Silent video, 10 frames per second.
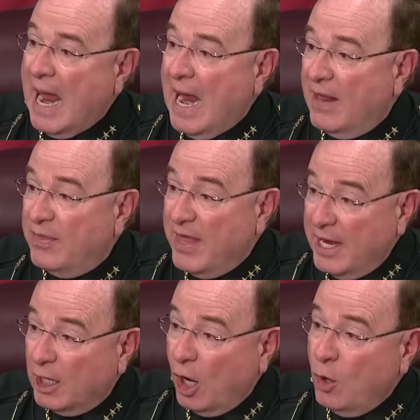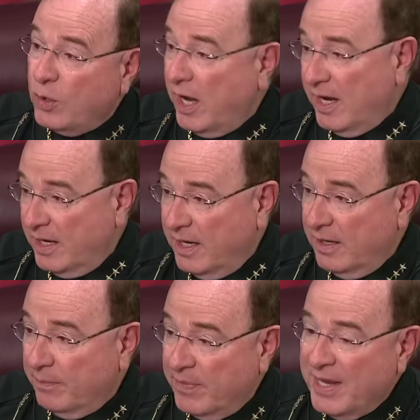and they located
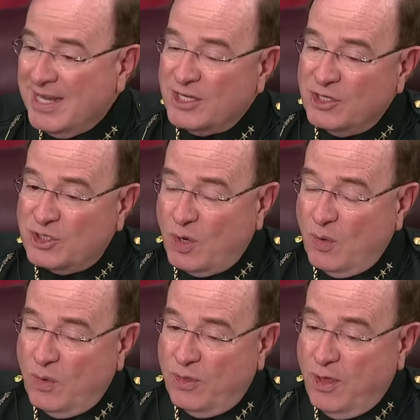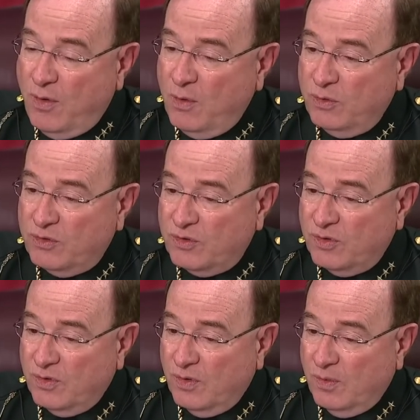him. So those
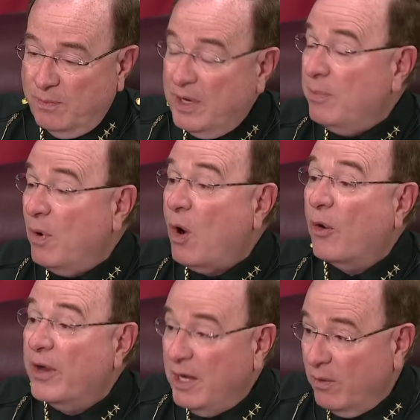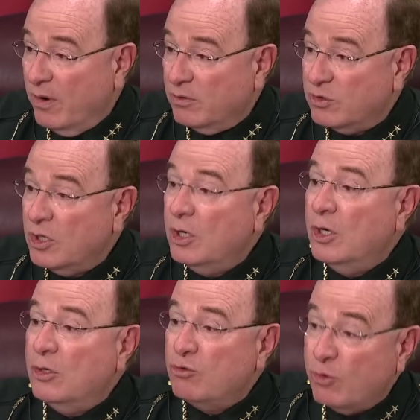people are heroes,
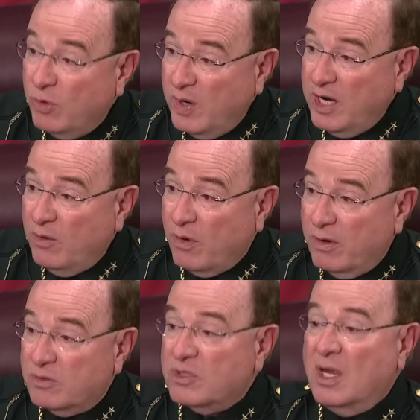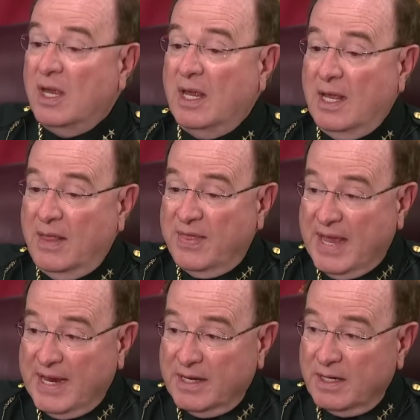true heroes.
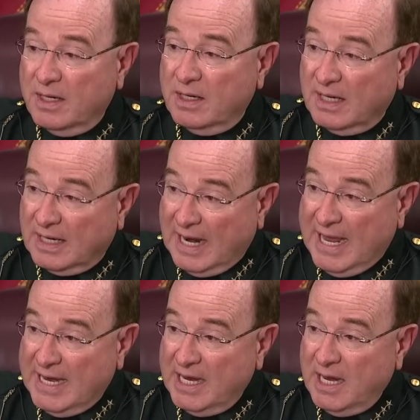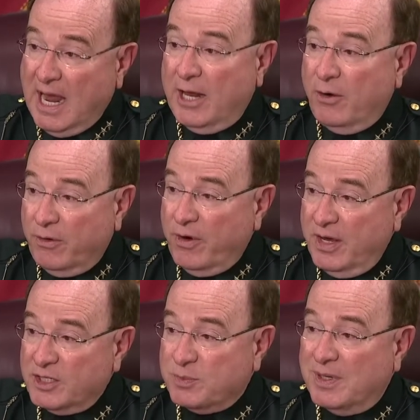That lady and her
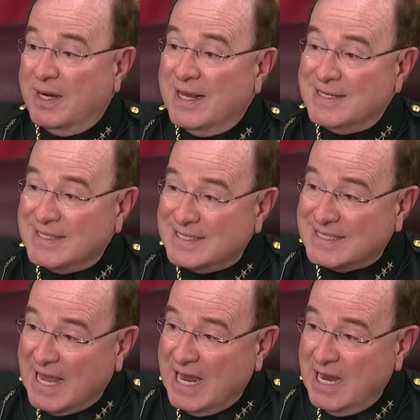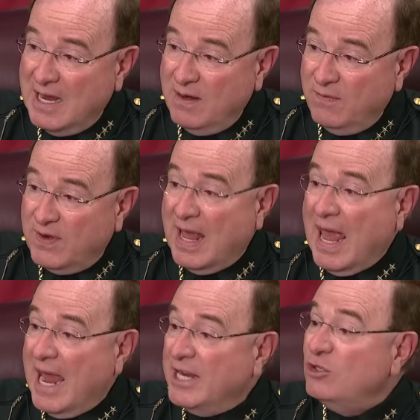husband saved
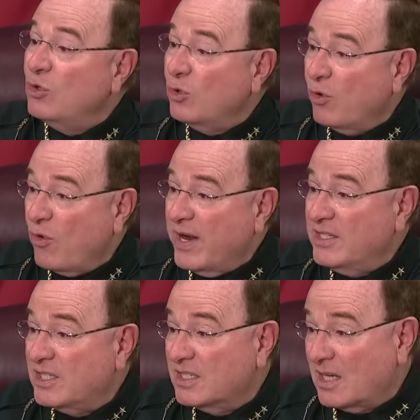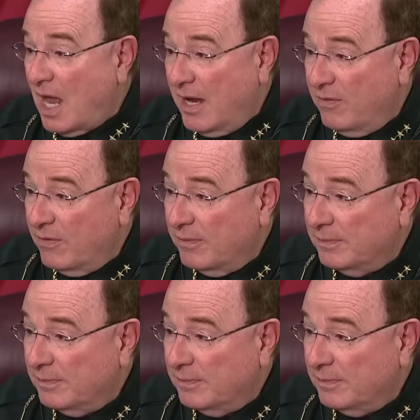Angel Grace's life.